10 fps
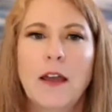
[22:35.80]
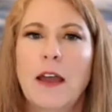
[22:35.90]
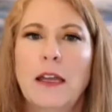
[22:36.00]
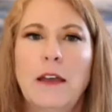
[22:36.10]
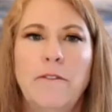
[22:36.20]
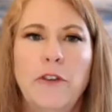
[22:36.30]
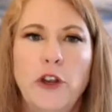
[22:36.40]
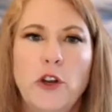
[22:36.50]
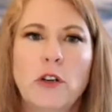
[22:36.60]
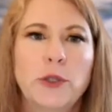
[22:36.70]
if
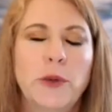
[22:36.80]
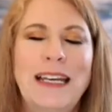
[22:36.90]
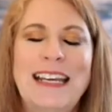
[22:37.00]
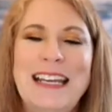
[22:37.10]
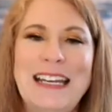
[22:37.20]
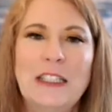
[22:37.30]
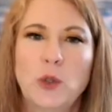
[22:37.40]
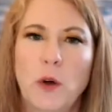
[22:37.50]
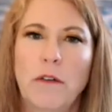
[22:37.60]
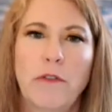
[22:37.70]
you're doing any
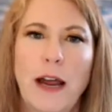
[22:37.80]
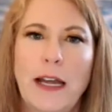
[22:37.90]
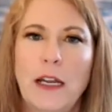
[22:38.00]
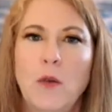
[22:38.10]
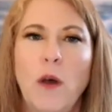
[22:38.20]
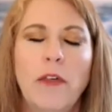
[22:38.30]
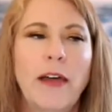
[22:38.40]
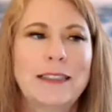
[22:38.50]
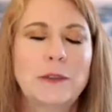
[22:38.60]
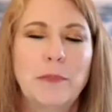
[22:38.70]
sort of writing, whether
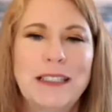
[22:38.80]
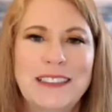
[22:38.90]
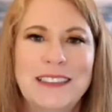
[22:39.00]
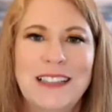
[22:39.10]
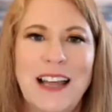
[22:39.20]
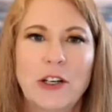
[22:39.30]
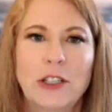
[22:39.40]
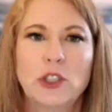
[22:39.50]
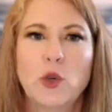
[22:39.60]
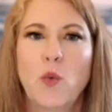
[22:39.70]
that's business
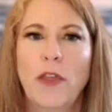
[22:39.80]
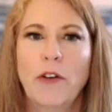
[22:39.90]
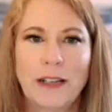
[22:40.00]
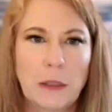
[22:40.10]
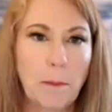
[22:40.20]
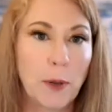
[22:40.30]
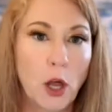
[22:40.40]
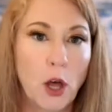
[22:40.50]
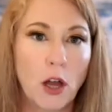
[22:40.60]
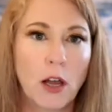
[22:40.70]
letters, whether it's
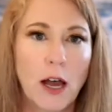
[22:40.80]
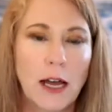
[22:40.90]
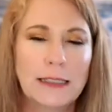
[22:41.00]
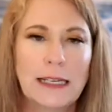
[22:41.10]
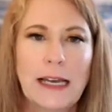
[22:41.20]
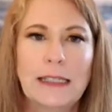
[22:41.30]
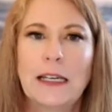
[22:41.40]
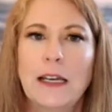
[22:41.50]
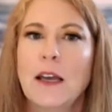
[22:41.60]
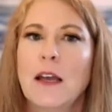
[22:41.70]
blog content,
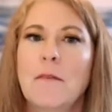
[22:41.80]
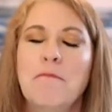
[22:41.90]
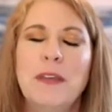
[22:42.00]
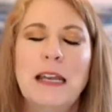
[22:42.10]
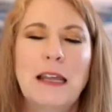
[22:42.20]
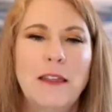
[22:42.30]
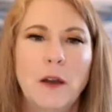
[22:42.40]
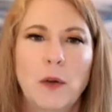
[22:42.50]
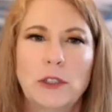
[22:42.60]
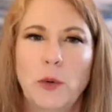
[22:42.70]
anything
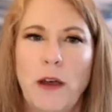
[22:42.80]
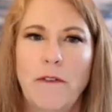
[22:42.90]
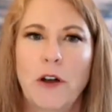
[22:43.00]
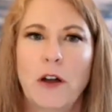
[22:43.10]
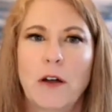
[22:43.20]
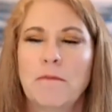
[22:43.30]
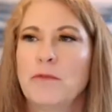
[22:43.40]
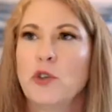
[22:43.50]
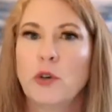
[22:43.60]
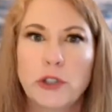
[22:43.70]
whatsoever,
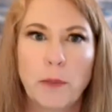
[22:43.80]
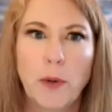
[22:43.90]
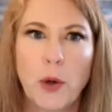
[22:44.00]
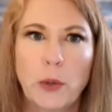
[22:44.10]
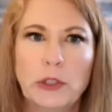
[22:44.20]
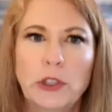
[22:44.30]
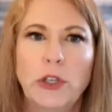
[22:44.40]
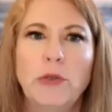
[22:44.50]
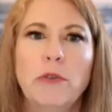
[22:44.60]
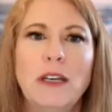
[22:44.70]
social post,
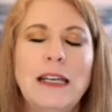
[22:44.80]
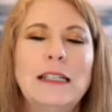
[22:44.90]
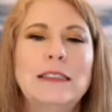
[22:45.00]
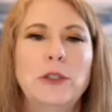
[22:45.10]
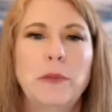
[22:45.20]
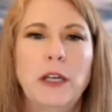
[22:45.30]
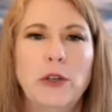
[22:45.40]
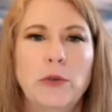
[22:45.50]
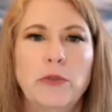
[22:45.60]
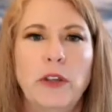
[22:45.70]
you need to be
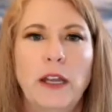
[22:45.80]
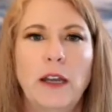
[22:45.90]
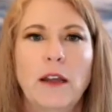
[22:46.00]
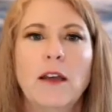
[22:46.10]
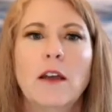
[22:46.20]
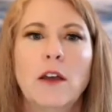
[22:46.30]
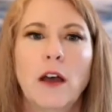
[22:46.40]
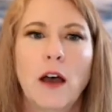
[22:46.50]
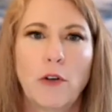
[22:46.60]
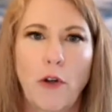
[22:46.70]
using
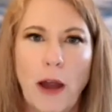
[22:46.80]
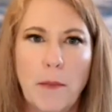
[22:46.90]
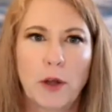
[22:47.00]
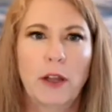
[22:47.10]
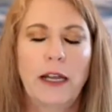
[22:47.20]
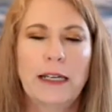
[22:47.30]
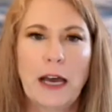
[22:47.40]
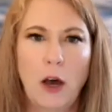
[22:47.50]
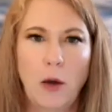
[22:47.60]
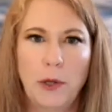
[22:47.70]
Grammarly to
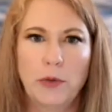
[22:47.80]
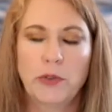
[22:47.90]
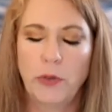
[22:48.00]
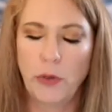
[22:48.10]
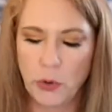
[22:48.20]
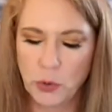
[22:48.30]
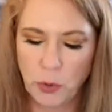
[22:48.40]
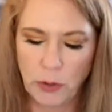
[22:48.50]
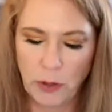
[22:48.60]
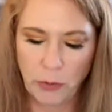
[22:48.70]
help you. So those were
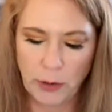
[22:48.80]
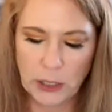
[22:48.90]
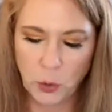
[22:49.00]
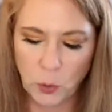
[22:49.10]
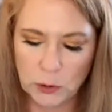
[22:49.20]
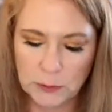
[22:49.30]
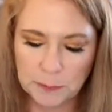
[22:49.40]
the three tools.